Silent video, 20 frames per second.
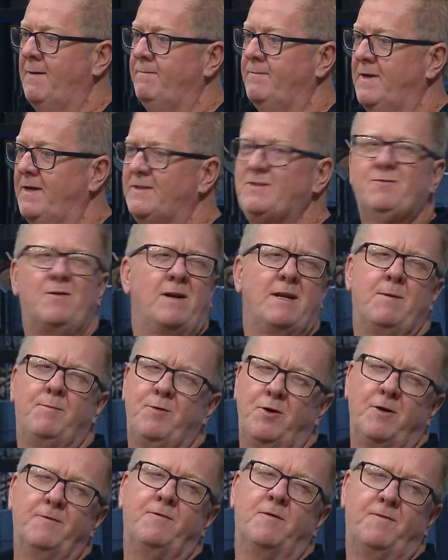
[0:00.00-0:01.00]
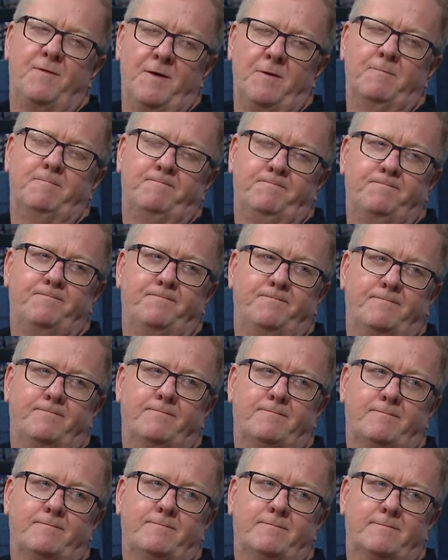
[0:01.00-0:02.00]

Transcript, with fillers: It's really a beautiful film. Right.